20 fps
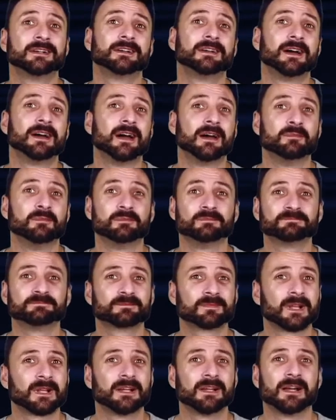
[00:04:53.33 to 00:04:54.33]
And
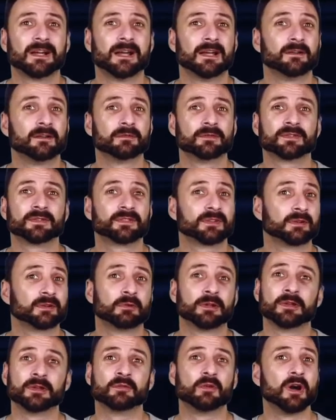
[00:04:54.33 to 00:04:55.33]
obviously
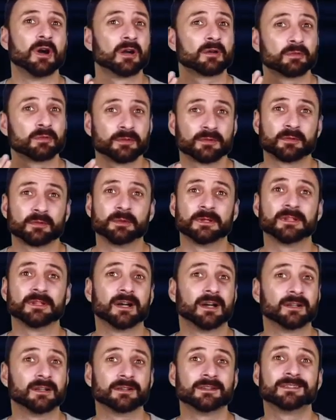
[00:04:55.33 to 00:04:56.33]
when the work was to be
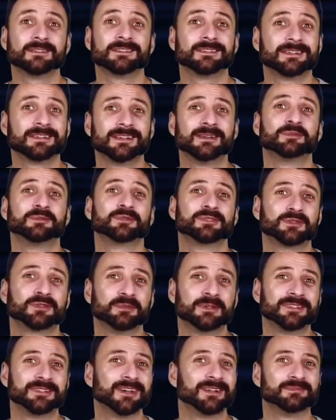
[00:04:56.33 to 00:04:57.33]
done, it was to
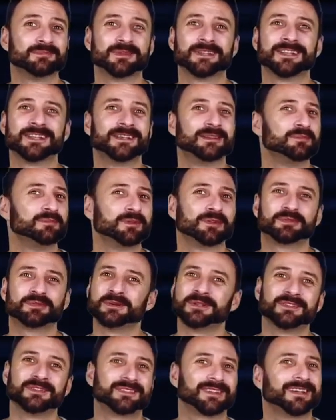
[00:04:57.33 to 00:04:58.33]
be done, but then in
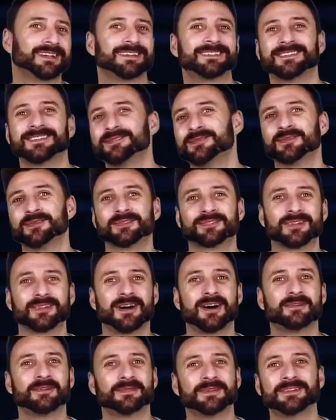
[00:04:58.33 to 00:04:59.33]
between takes everyone's
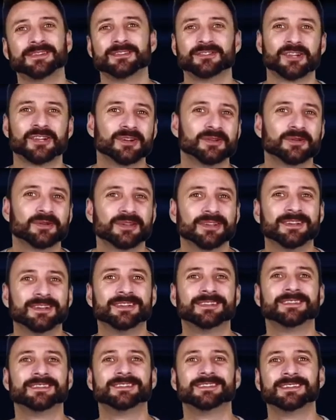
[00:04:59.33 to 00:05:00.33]
laughing and
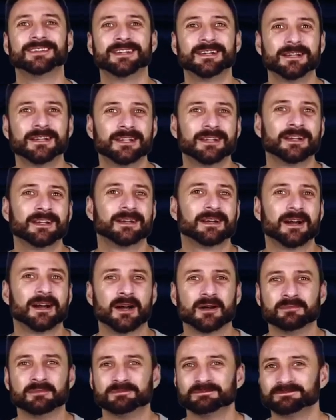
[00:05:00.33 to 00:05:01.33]
joking,
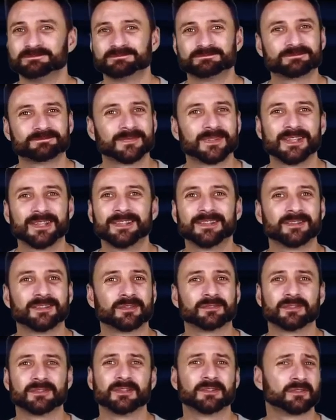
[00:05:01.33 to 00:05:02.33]
and
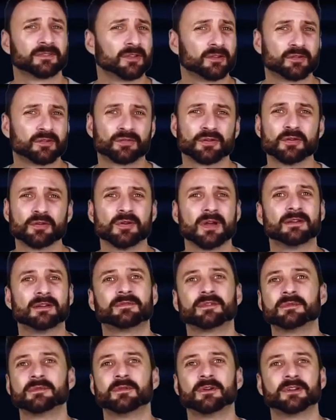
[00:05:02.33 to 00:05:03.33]
the crew,
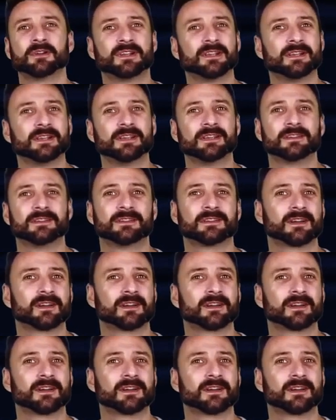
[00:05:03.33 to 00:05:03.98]
everybody, the